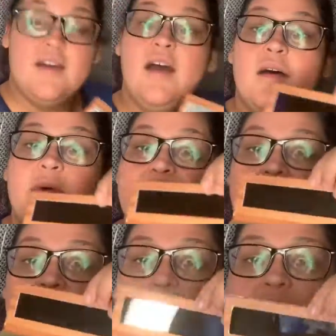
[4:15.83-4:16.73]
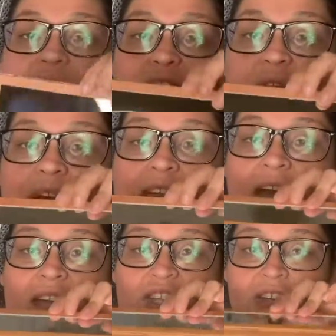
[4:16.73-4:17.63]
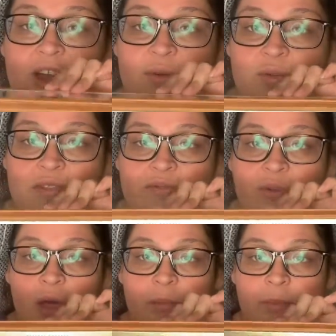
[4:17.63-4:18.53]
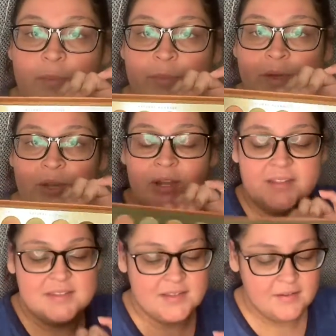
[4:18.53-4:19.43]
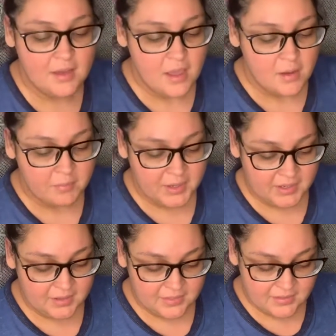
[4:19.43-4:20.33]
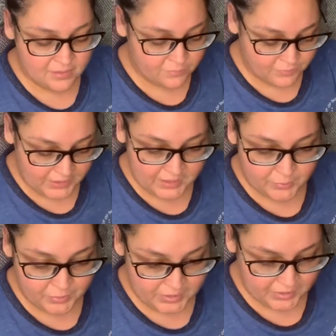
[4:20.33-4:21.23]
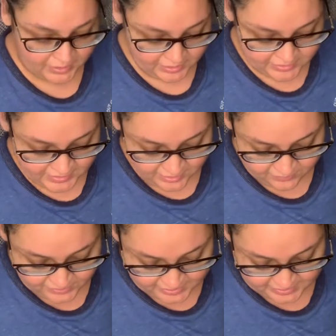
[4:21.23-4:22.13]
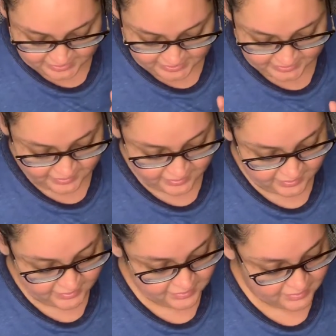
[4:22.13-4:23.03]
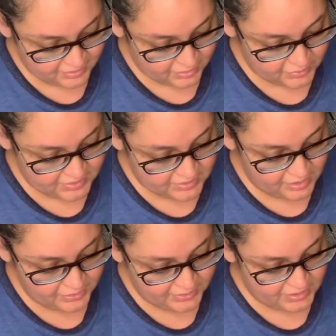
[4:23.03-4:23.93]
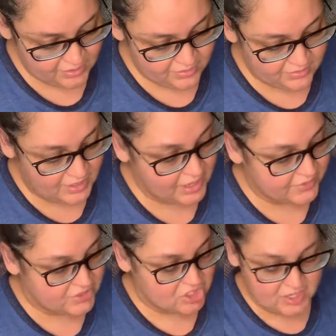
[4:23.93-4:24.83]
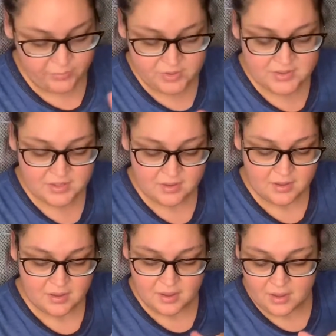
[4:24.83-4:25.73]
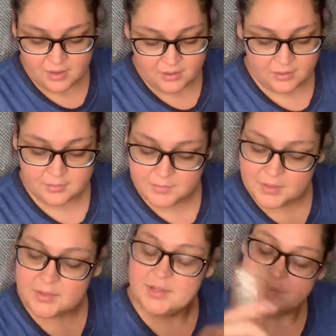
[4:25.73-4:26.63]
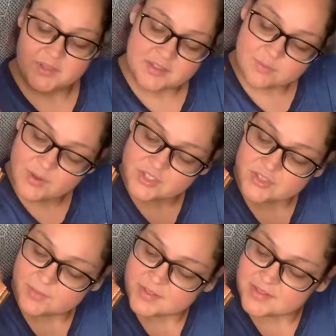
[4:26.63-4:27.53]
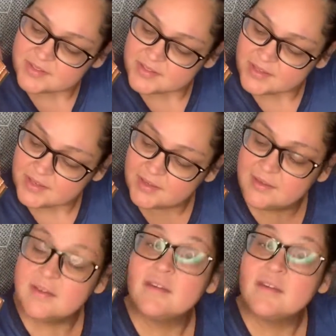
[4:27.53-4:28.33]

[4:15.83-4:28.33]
I've never really tried eyeshadows from Butter London, but these are really pretty colors. I don't really see like a crease color in here. There's a lot of shimmers. Let me swatch them and see.